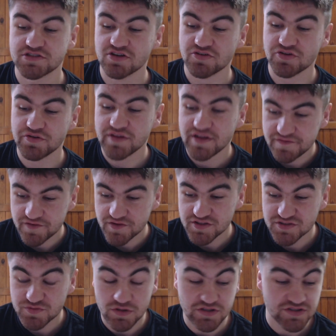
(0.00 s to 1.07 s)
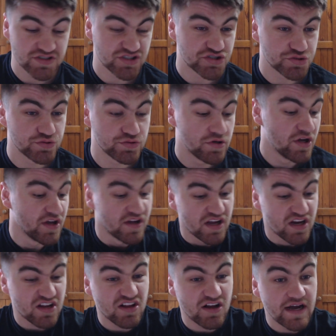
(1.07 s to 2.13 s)
Not only for the Swans to
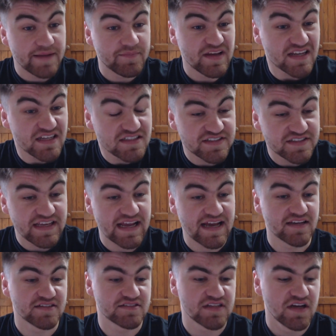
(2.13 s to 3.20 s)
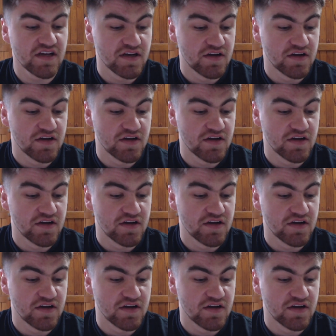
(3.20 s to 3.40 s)
climb into the eight,